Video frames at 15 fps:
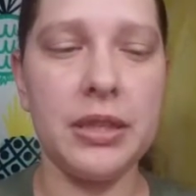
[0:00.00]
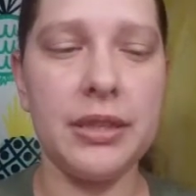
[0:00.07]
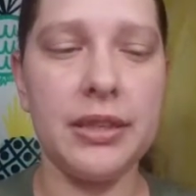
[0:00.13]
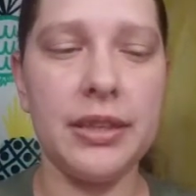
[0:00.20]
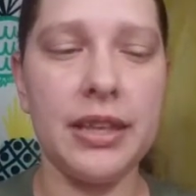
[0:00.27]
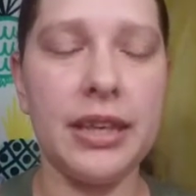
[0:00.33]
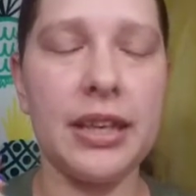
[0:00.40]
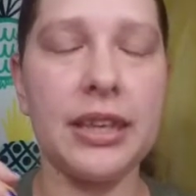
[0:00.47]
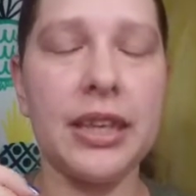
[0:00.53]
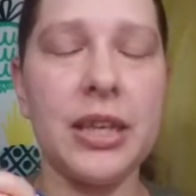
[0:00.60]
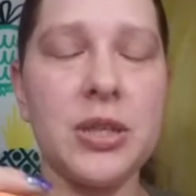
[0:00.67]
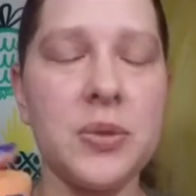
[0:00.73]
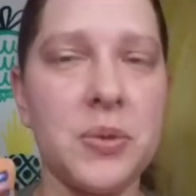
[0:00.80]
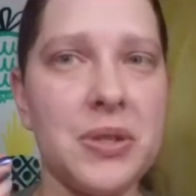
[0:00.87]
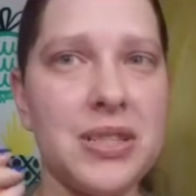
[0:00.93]
getting like
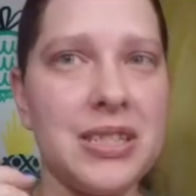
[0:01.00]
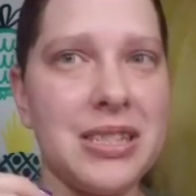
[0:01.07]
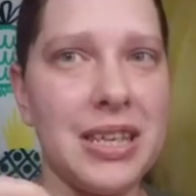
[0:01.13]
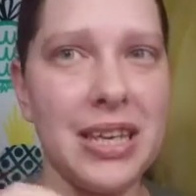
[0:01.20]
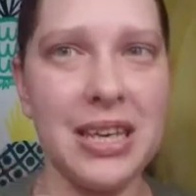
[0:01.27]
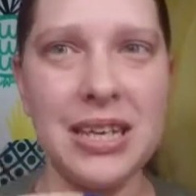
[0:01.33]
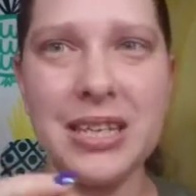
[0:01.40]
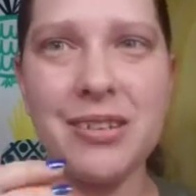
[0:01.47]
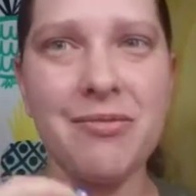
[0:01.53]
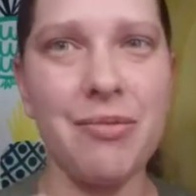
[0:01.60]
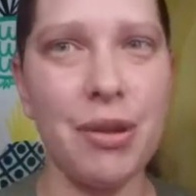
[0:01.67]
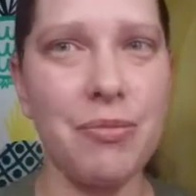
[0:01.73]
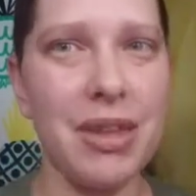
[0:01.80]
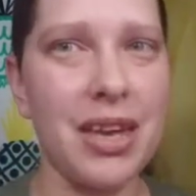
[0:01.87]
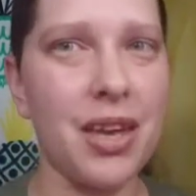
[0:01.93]
towards the end of my
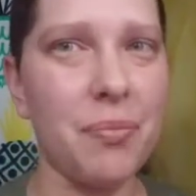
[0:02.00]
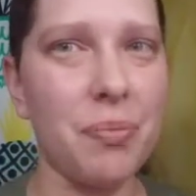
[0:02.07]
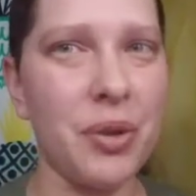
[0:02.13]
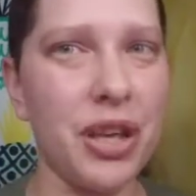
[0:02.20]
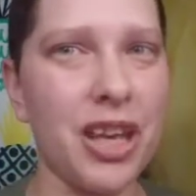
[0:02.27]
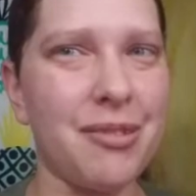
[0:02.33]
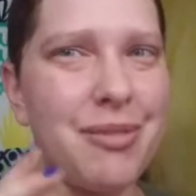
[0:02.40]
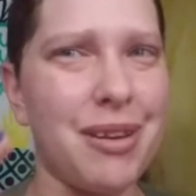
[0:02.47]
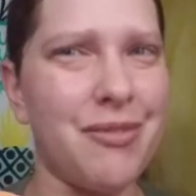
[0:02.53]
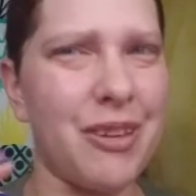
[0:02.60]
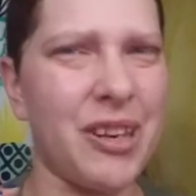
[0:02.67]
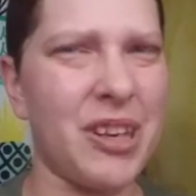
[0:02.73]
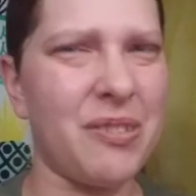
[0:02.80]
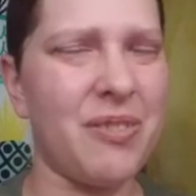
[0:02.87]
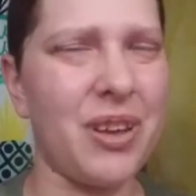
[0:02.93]
makeup look and my
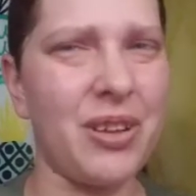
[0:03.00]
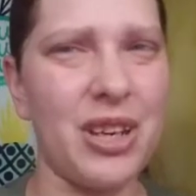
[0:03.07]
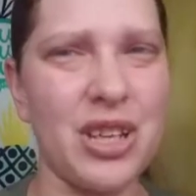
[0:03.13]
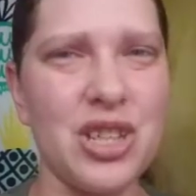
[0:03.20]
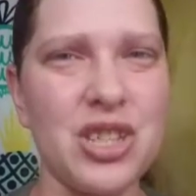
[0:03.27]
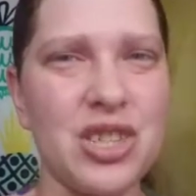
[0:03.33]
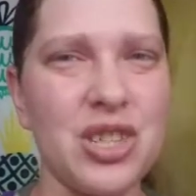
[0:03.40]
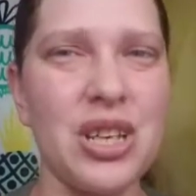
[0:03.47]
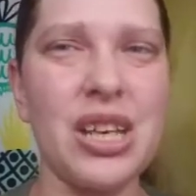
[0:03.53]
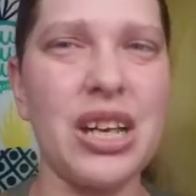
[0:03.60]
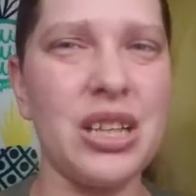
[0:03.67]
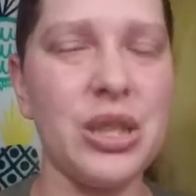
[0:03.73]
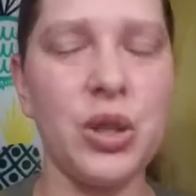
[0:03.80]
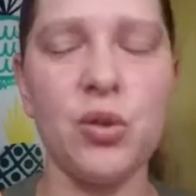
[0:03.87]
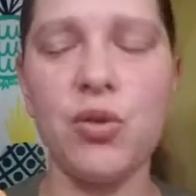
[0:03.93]
foundation's looking a
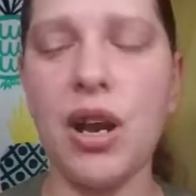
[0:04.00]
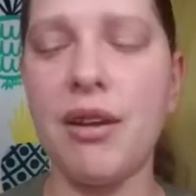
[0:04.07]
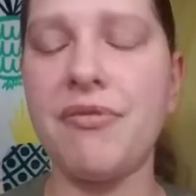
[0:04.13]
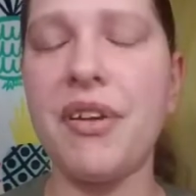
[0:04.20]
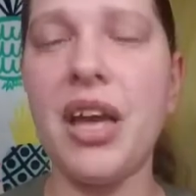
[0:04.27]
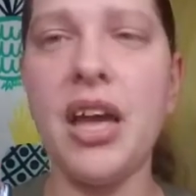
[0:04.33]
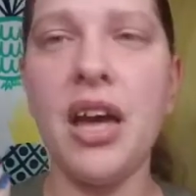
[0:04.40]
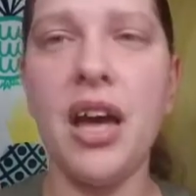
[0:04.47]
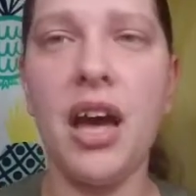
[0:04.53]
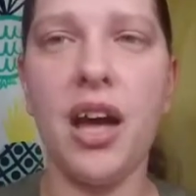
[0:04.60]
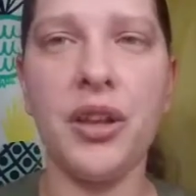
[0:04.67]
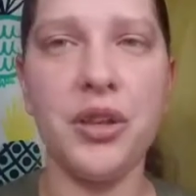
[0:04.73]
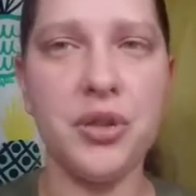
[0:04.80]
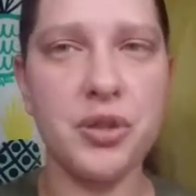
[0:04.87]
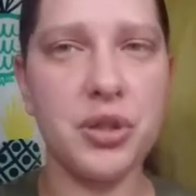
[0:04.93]
little rough.
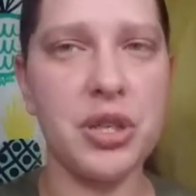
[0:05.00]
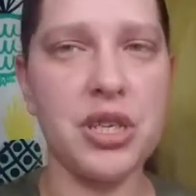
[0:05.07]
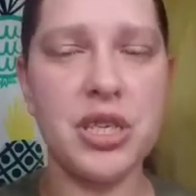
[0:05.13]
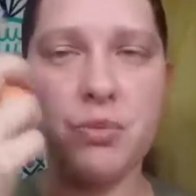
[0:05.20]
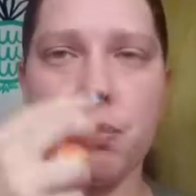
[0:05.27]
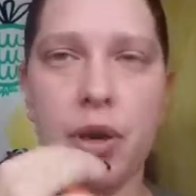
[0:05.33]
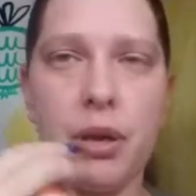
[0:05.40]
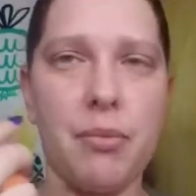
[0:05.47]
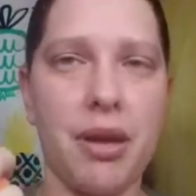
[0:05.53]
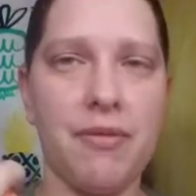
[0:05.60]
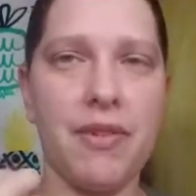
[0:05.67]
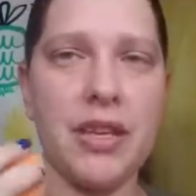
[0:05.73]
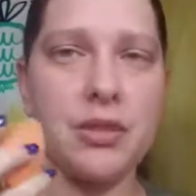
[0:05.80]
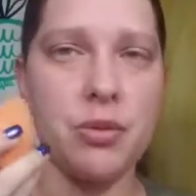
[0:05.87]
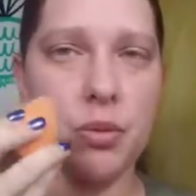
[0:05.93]
I'll usually spray my
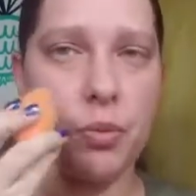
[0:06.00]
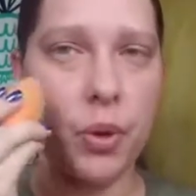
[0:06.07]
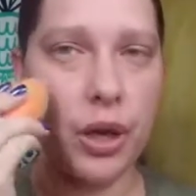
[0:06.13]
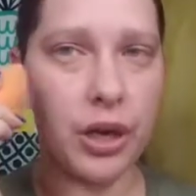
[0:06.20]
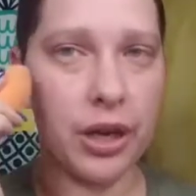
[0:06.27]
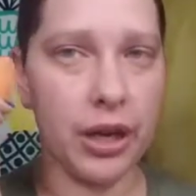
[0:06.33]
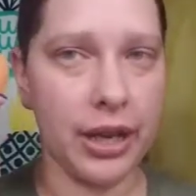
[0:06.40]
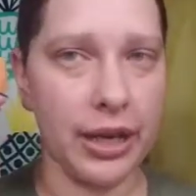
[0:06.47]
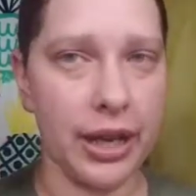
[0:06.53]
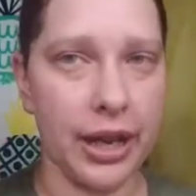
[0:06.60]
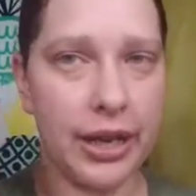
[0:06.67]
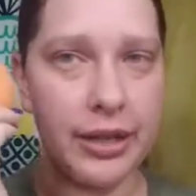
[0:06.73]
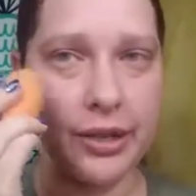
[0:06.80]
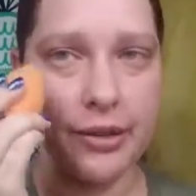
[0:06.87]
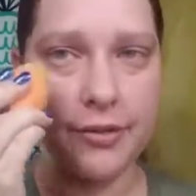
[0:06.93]
face with water and
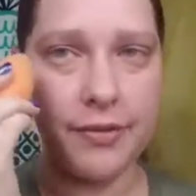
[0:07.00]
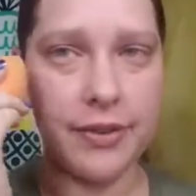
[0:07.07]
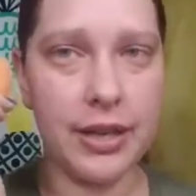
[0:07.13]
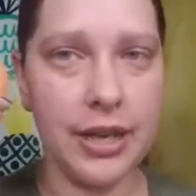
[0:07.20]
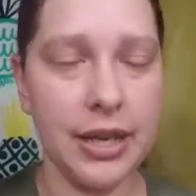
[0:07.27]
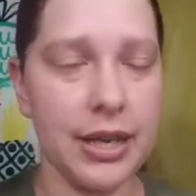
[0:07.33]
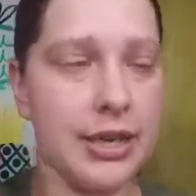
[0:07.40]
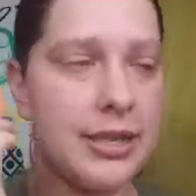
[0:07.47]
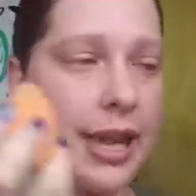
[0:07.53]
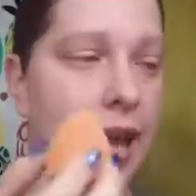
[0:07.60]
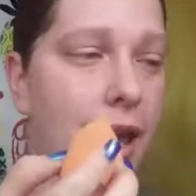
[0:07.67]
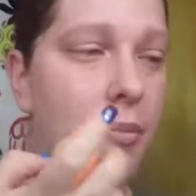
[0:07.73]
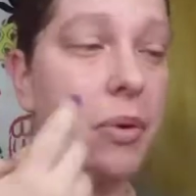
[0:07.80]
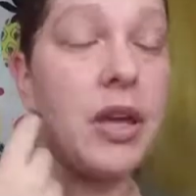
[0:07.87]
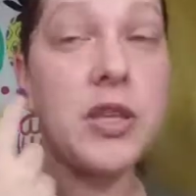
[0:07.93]
kind of
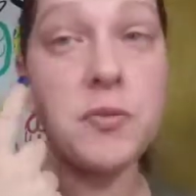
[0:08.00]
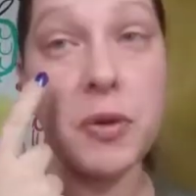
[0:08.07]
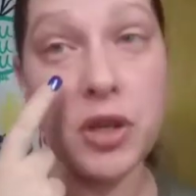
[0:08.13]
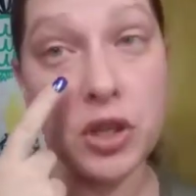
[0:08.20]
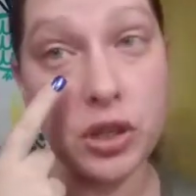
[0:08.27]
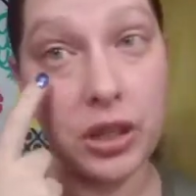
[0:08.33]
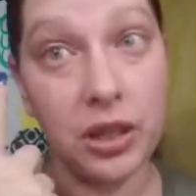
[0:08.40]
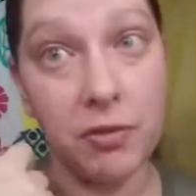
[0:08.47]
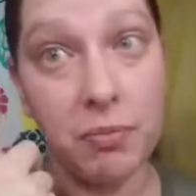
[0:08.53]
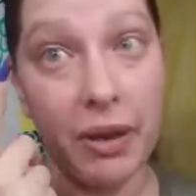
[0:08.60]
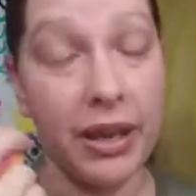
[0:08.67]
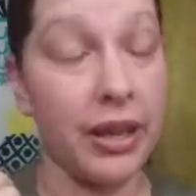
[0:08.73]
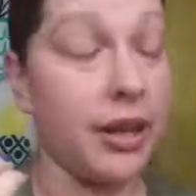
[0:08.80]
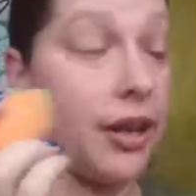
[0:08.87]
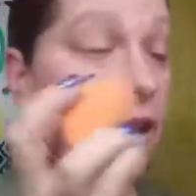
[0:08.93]
dab, especially if my